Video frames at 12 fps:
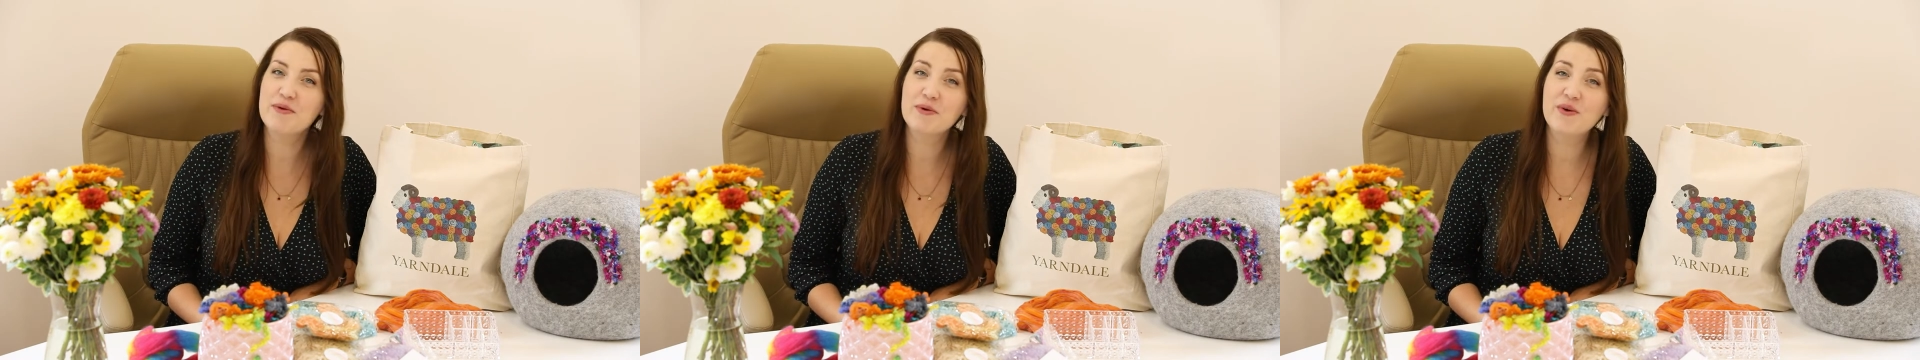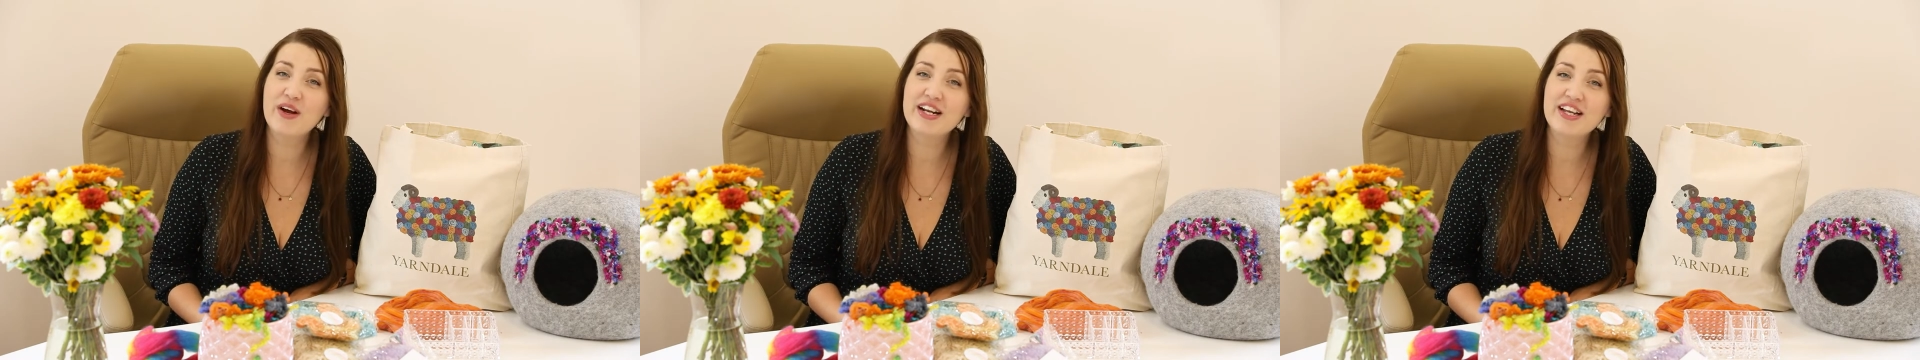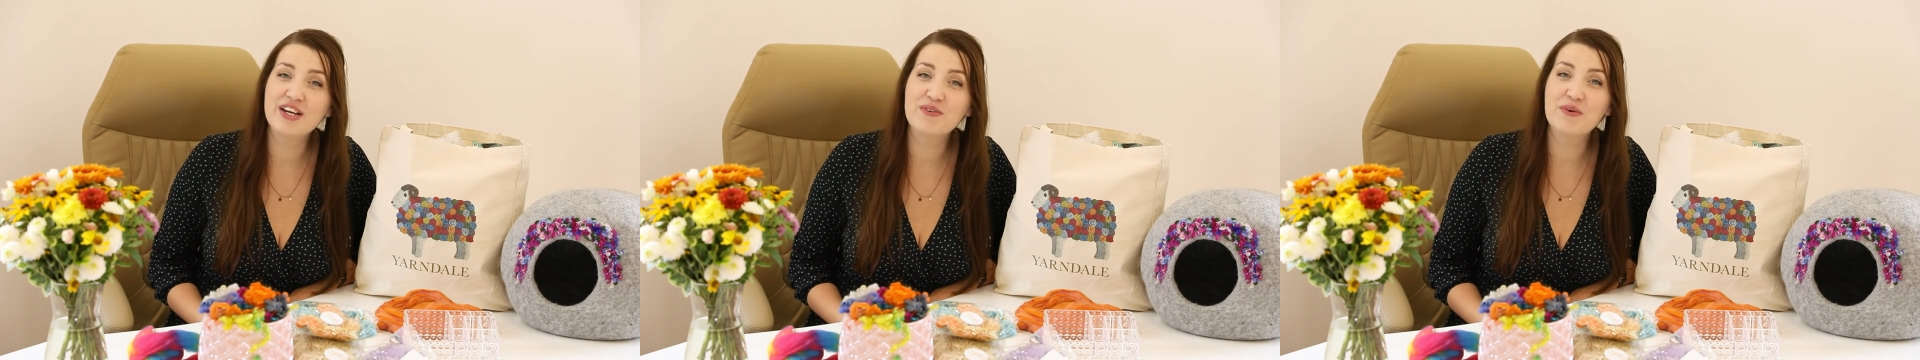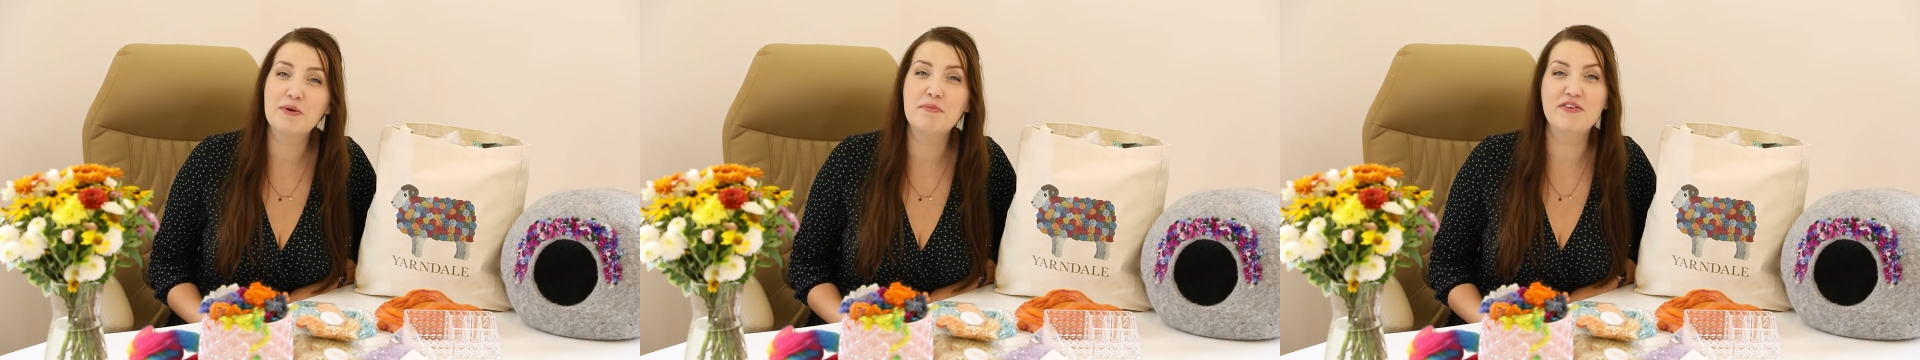I'm creating
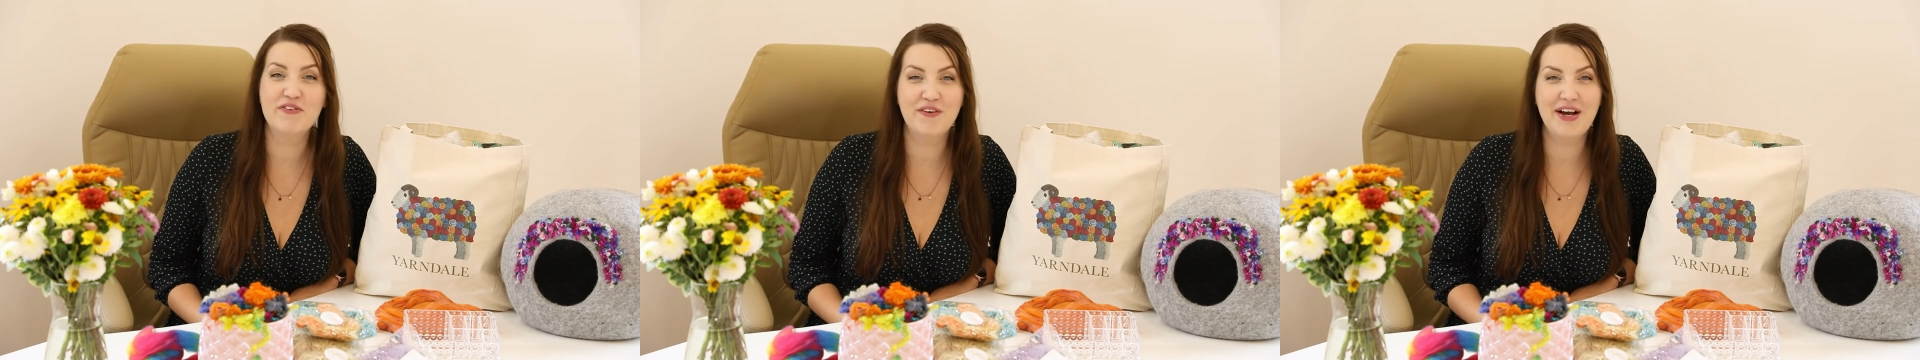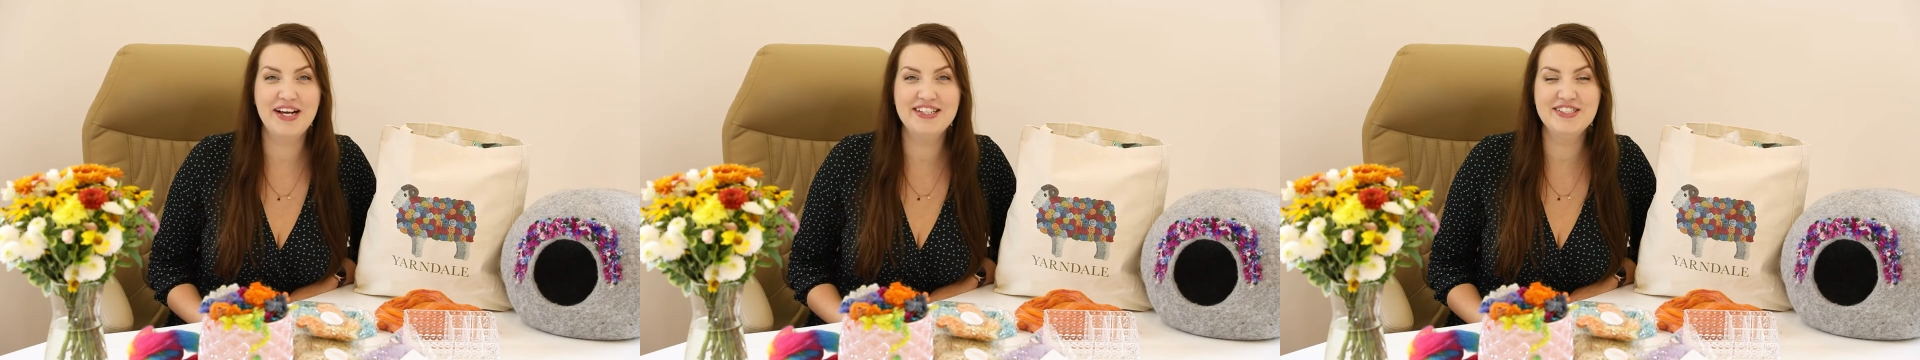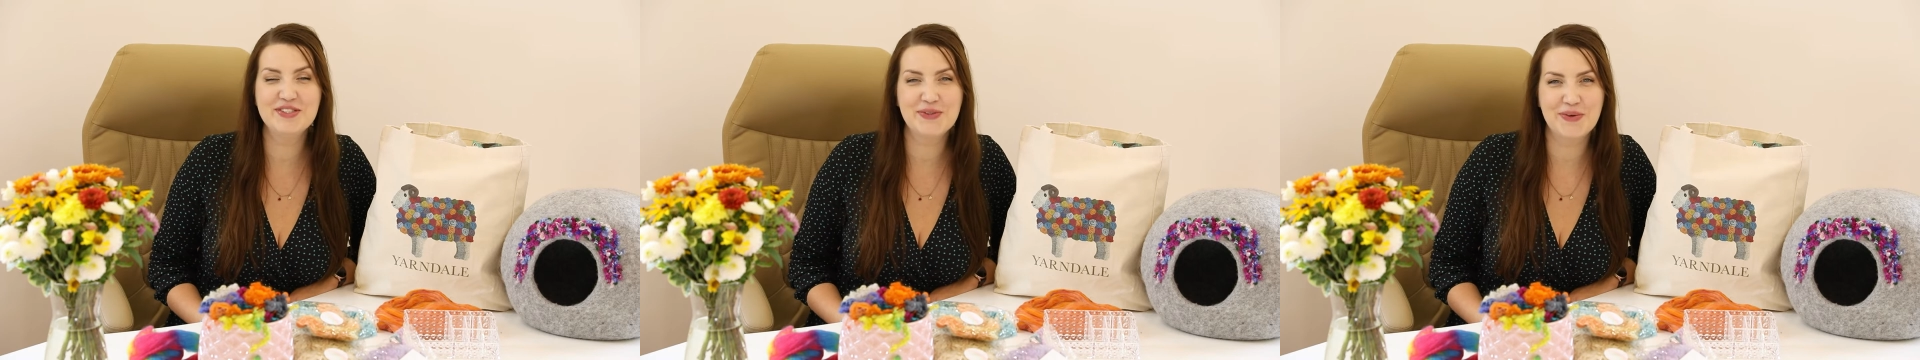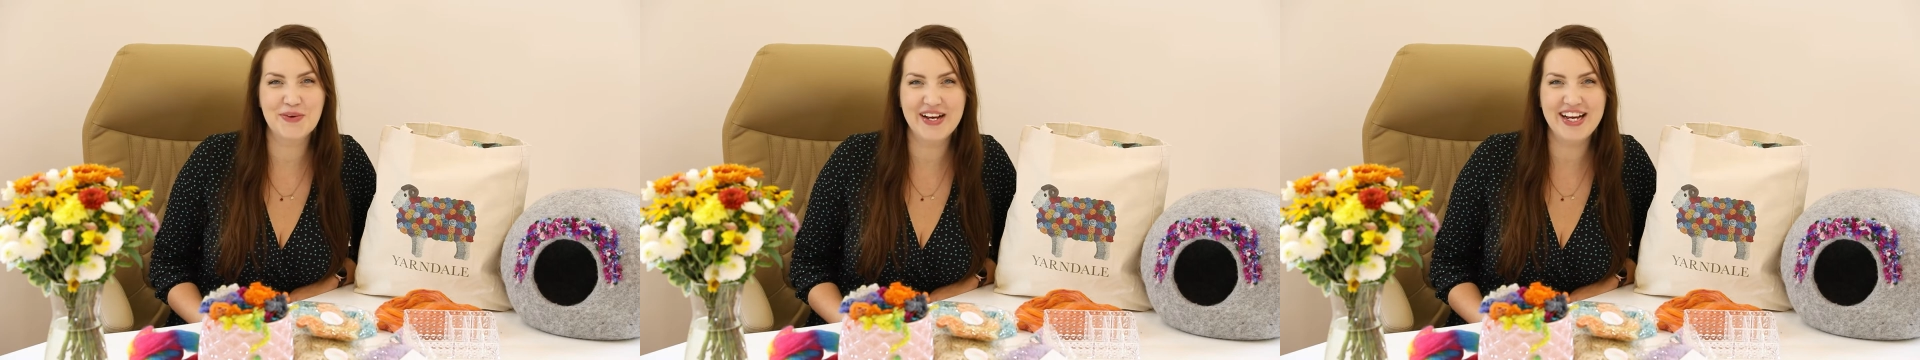for my friend
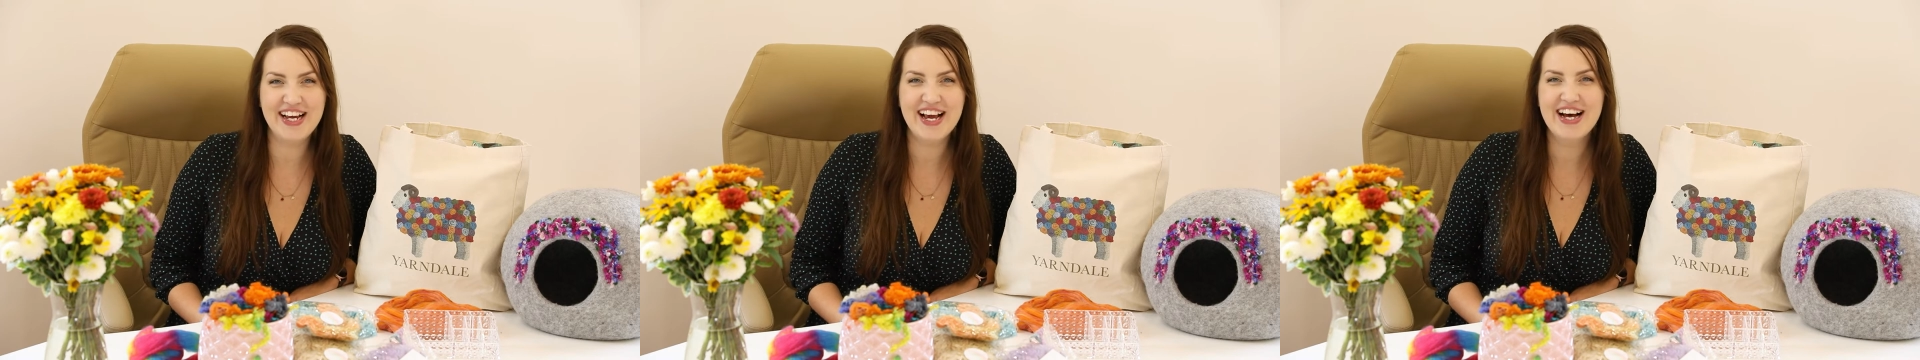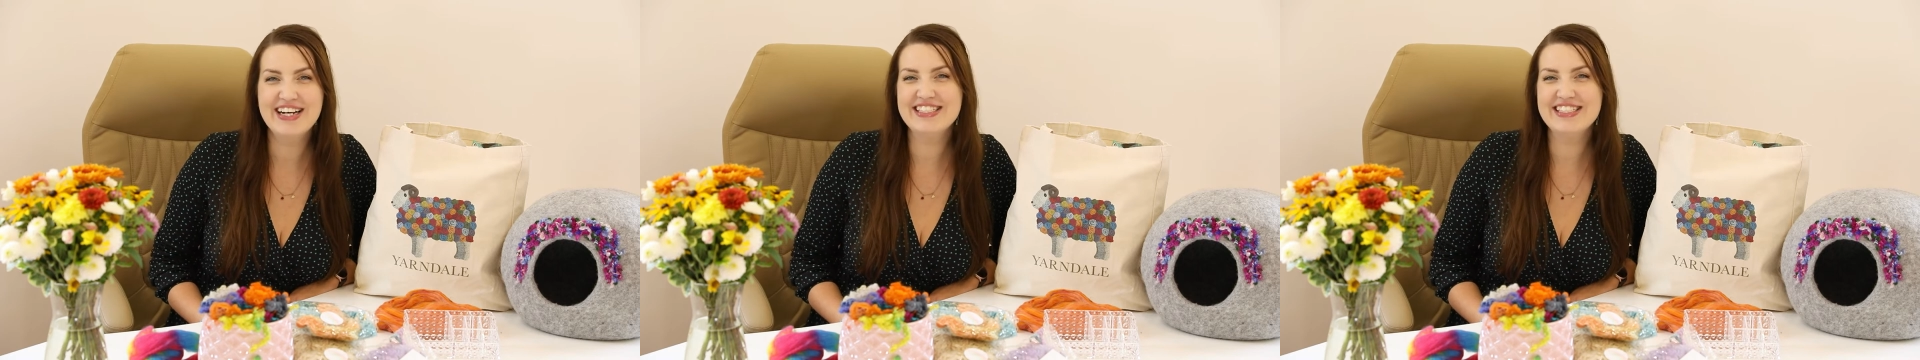Tori.